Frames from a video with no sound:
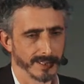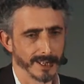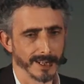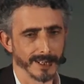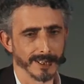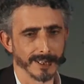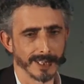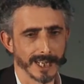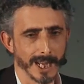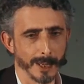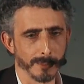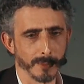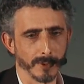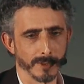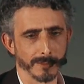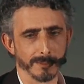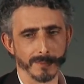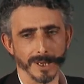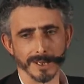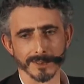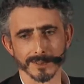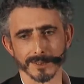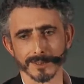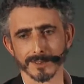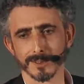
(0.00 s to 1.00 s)
died a couple of
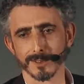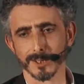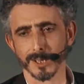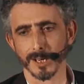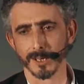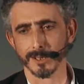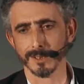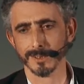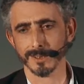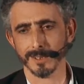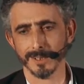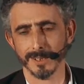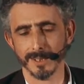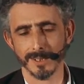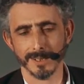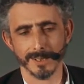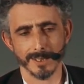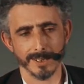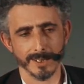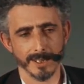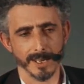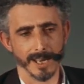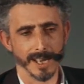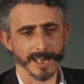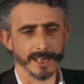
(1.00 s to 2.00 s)
months ago.
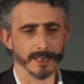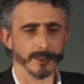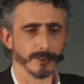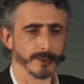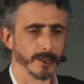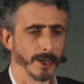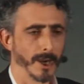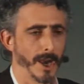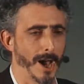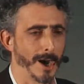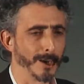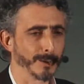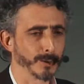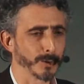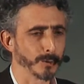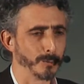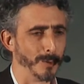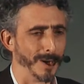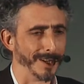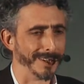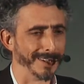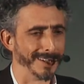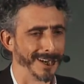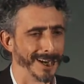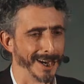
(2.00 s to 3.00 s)
And the last
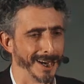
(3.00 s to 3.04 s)
one,